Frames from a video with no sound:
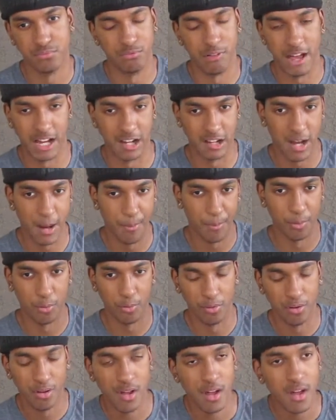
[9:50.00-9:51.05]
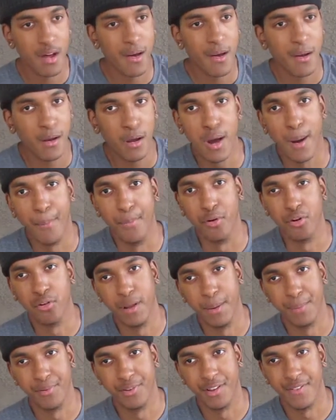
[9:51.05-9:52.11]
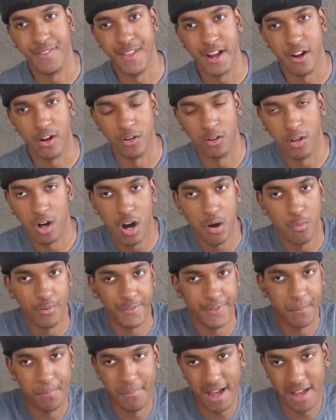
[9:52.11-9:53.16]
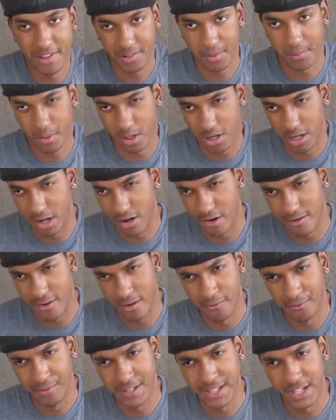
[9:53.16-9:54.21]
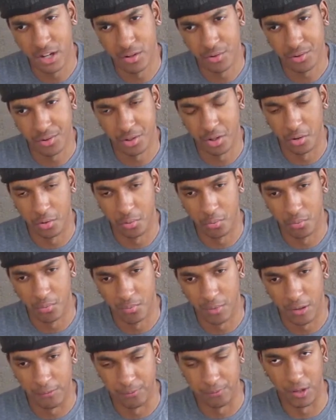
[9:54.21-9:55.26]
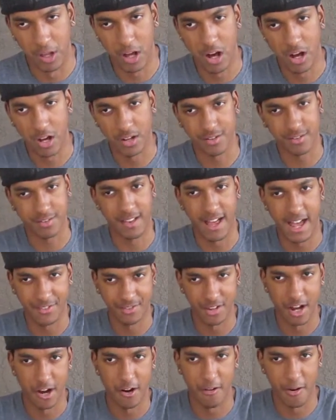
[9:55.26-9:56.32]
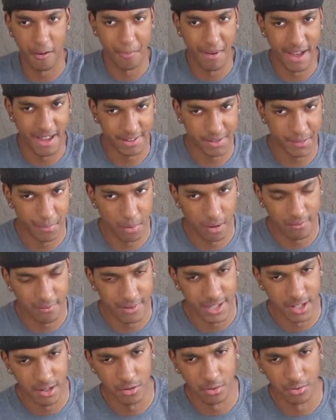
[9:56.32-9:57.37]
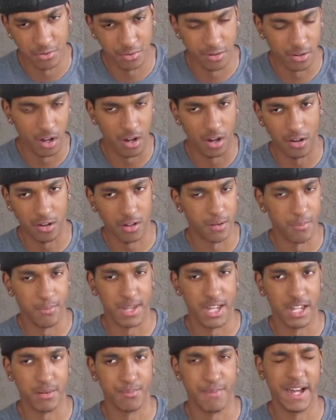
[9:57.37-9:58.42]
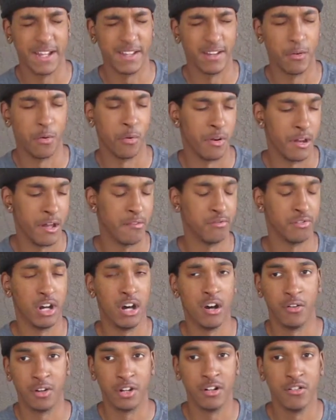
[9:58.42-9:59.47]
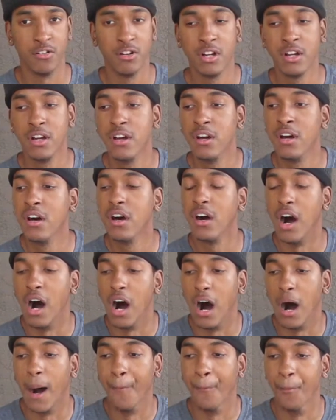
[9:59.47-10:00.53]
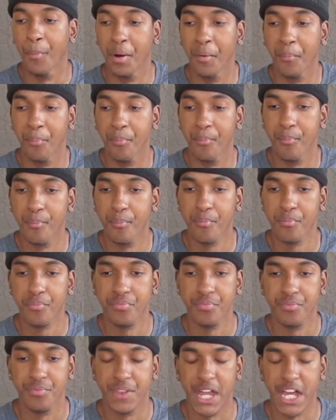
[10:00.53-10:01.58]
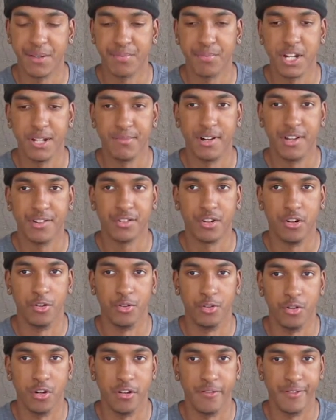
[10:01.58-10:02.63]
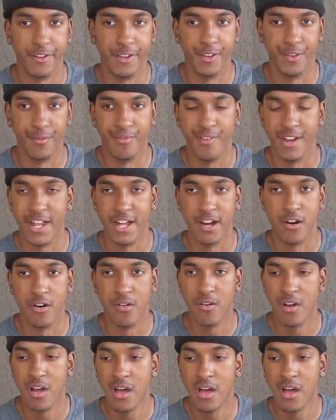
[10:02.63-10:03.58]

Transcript: like a couple clips in there along with the basketball IRL video. So a vlog/IRL basketball video you all can be expecting or whatever, I don't know. But that's pretty much gonna do it for this video.